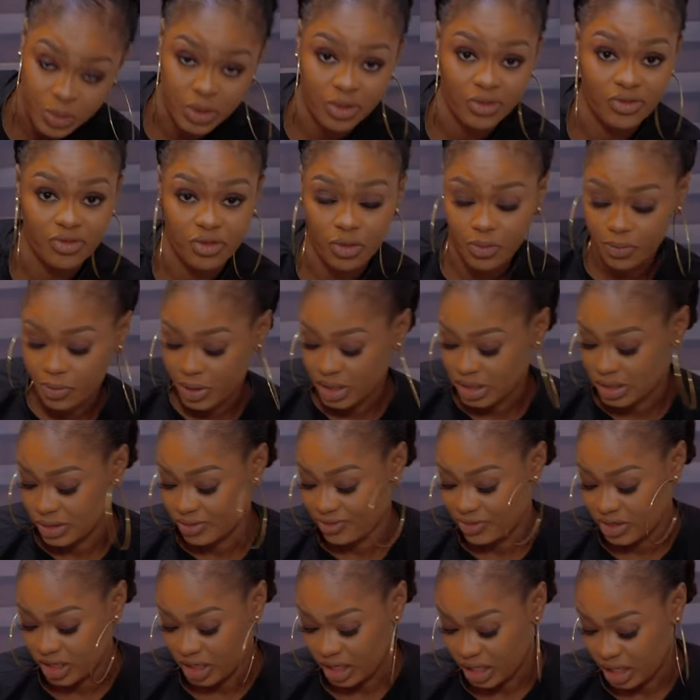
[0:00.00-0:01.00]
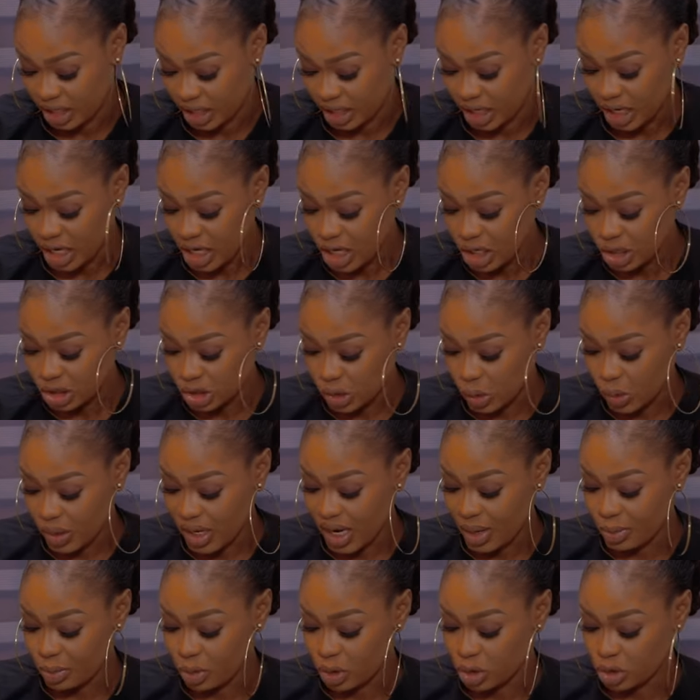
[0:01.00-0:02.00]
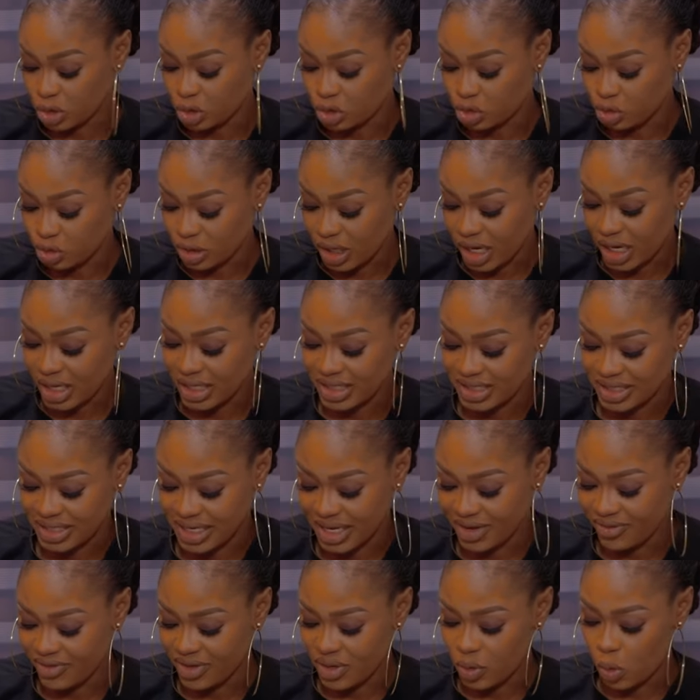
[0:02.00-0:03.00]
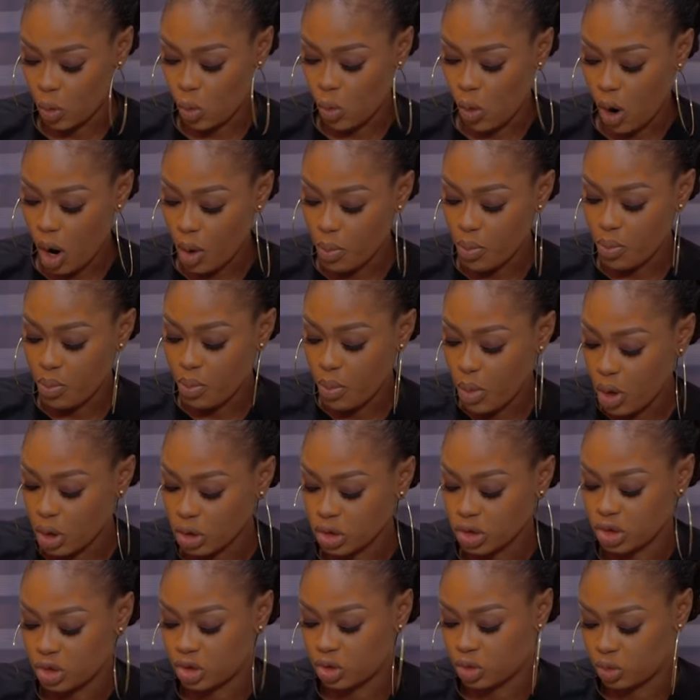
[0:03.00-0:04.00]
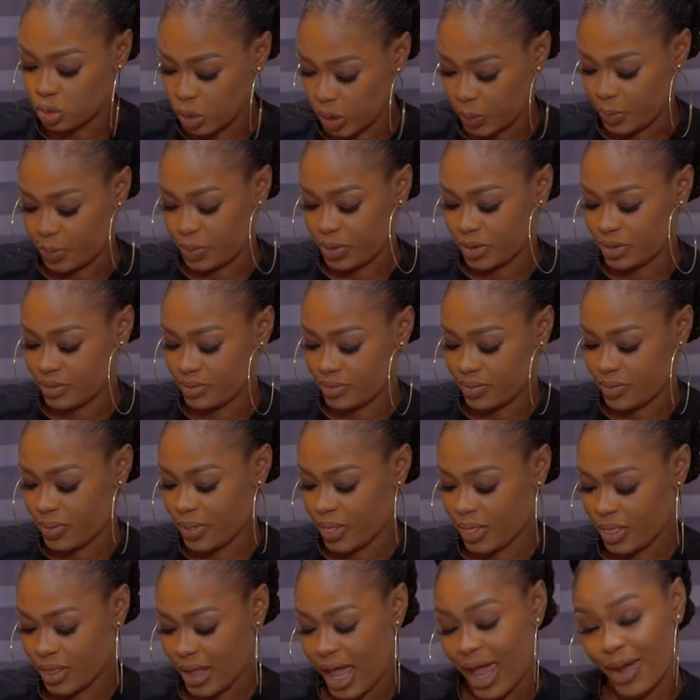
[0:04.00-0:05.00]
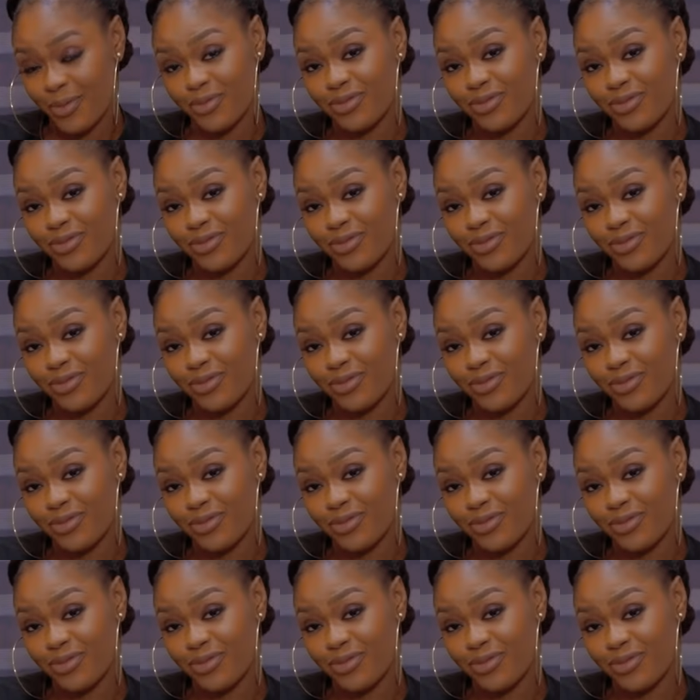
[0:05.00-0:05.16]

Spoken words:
to be the front part of the cake. So what I'm going to do now is give it one more sweep. I